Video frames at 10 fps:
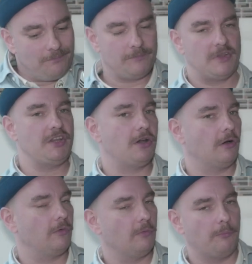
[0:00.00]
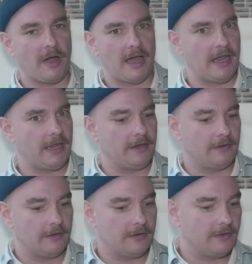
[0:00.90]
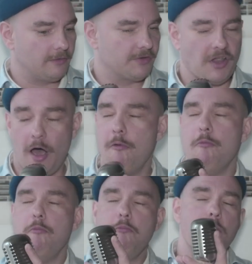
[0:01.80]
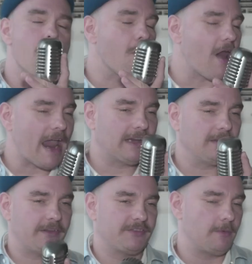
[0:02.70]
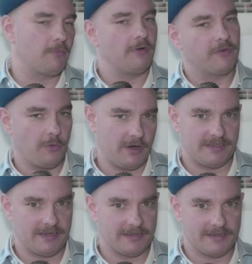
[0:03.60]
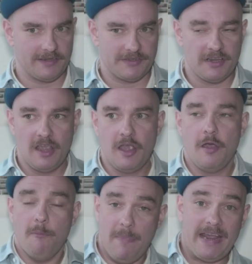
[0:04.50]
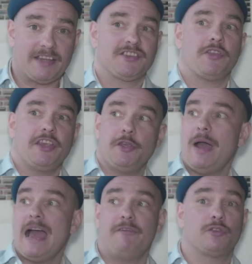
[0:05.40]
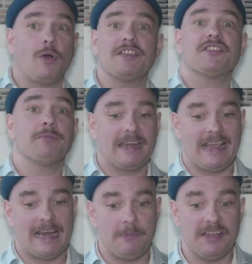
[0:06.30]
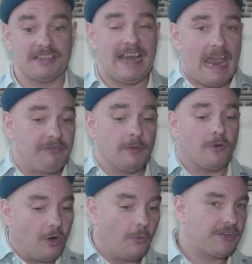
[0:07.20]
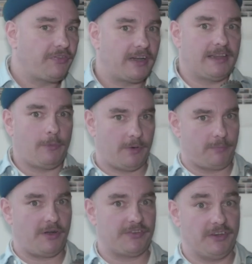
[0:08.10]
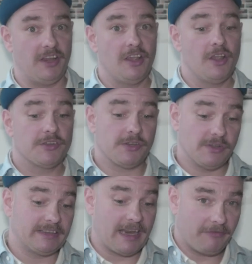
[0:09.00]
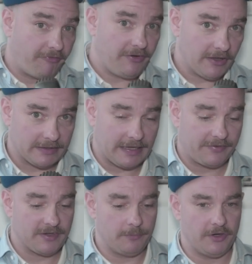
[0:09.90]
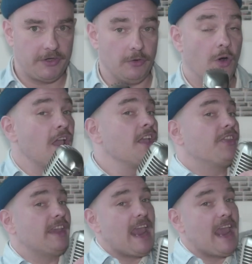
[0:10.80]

you know, by a miraculous number of coincidences, make it so that you have twice as many enemies and half of them are always fighting that one person so that they feel like they have something to do. The